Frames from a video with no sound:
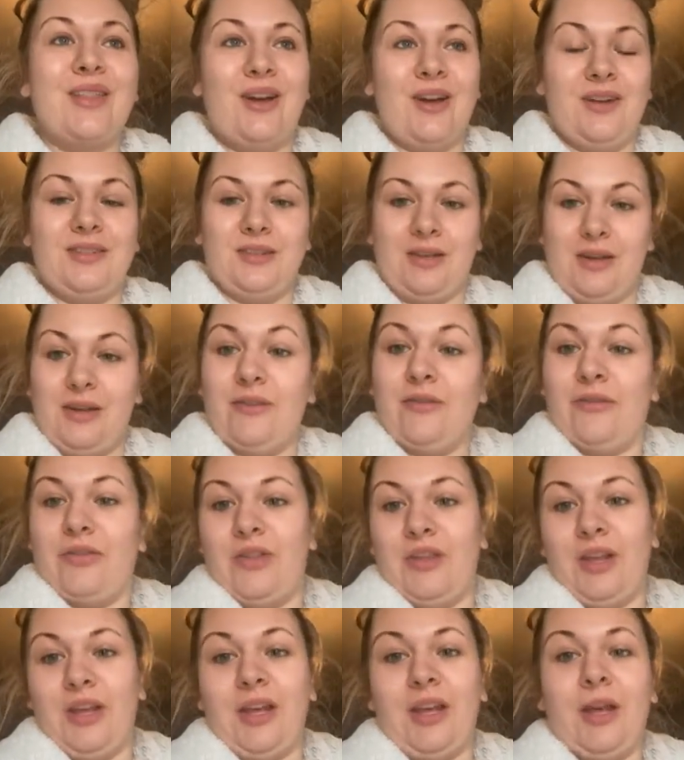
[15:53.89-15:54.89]
side of
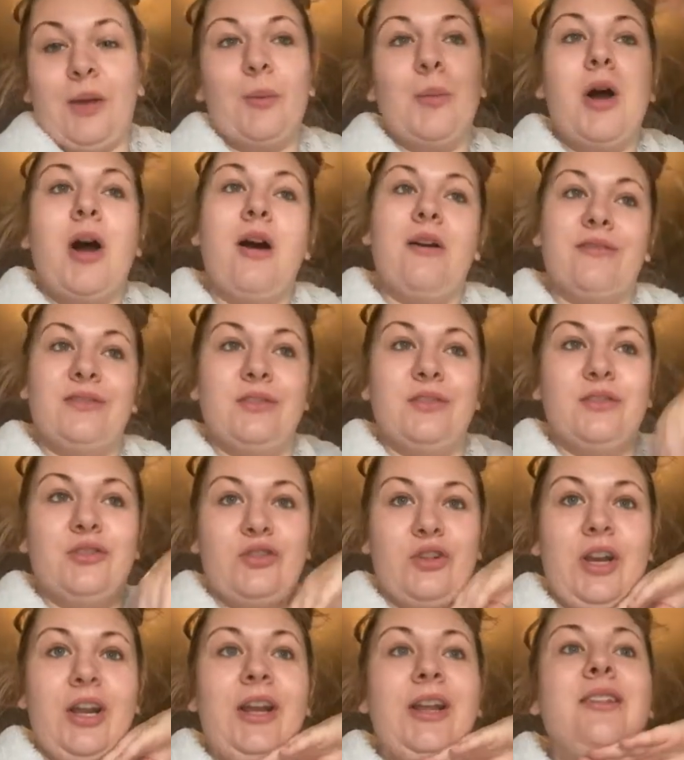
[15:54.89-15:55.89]
the Parfum
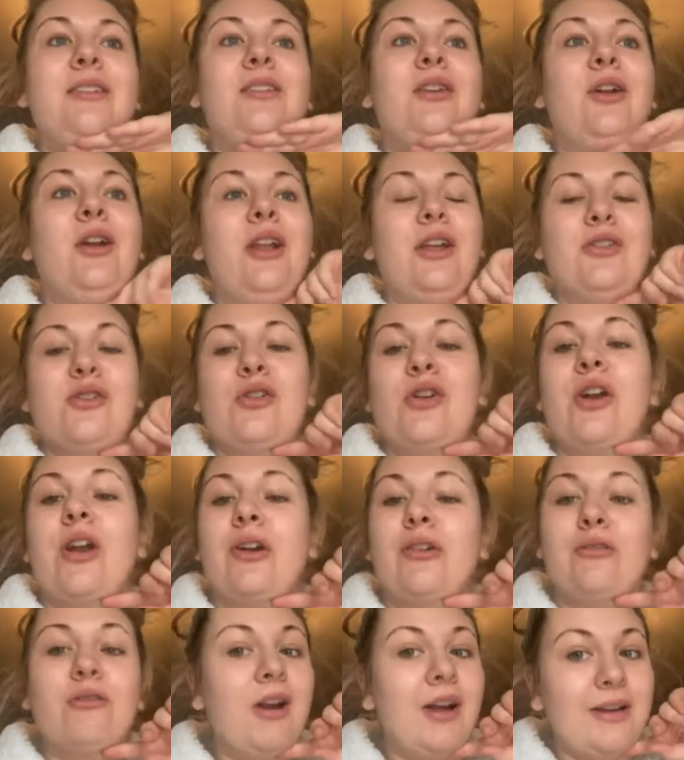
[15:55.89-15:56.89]
Street, so literally
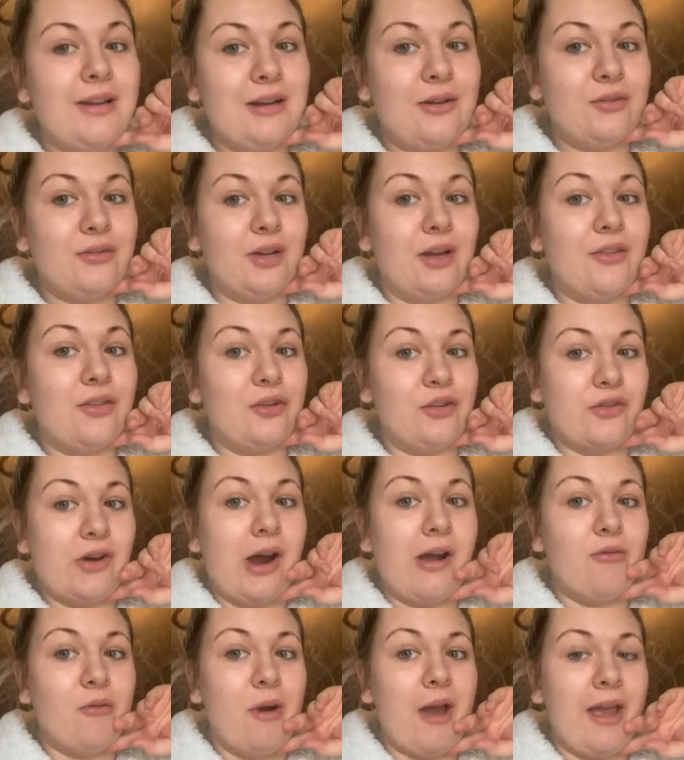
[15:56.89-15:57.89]
right outside the
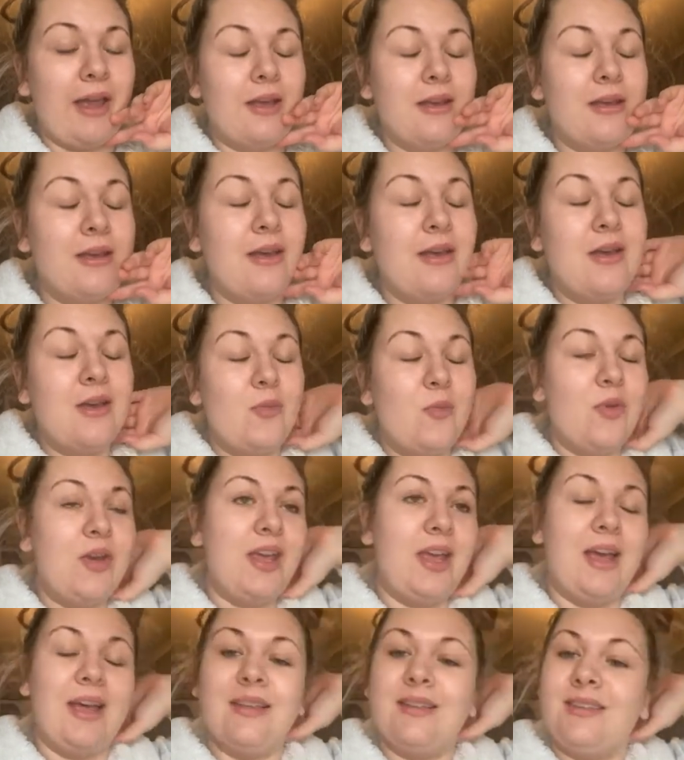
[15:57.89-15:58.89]
driveway. But
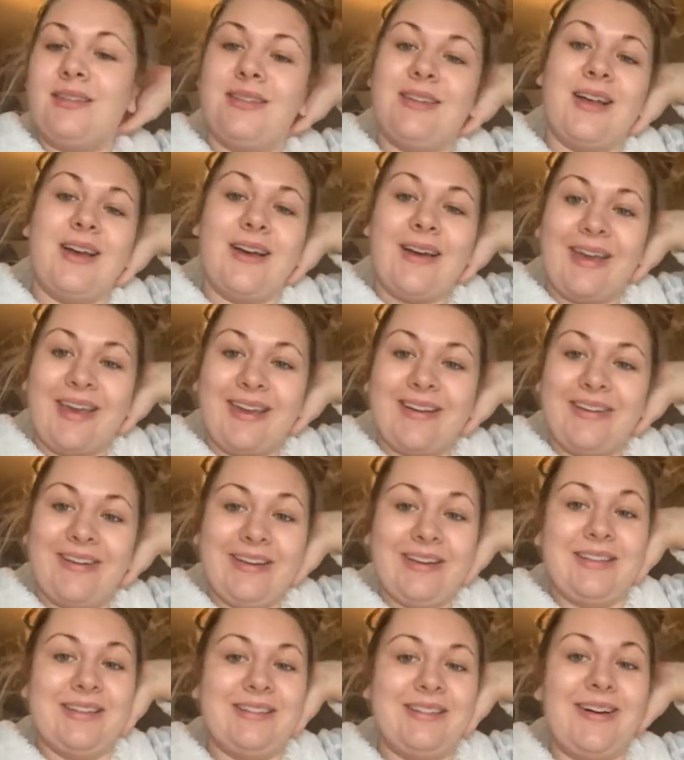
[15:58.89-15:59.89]
yes, hi
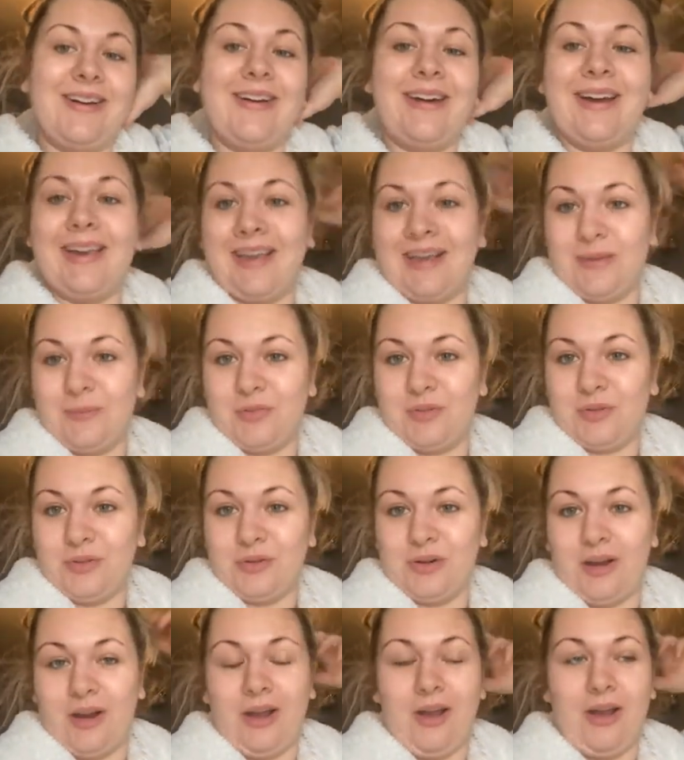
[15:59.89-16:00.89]
guys, I am sorry